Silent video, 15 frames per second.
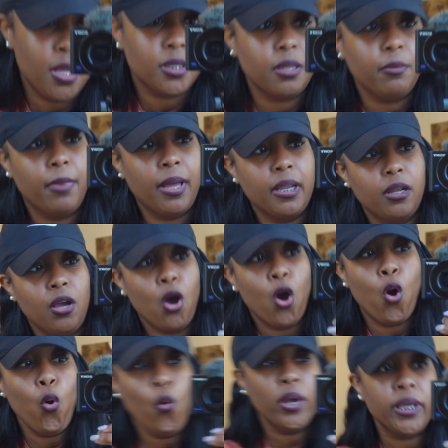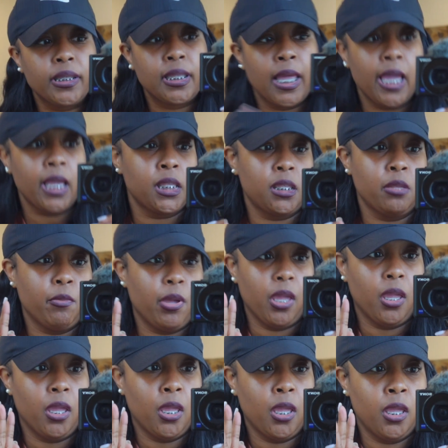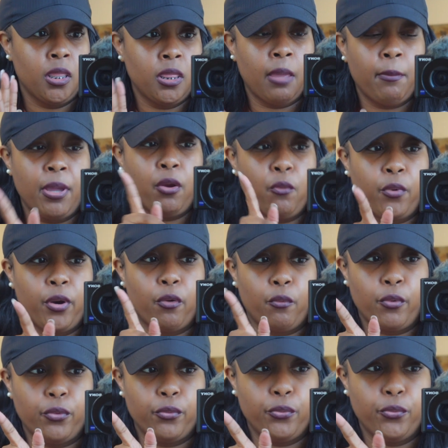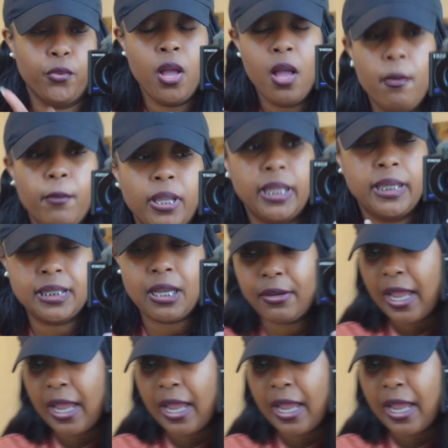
somebody who is texting me. They being real rude. But let's go,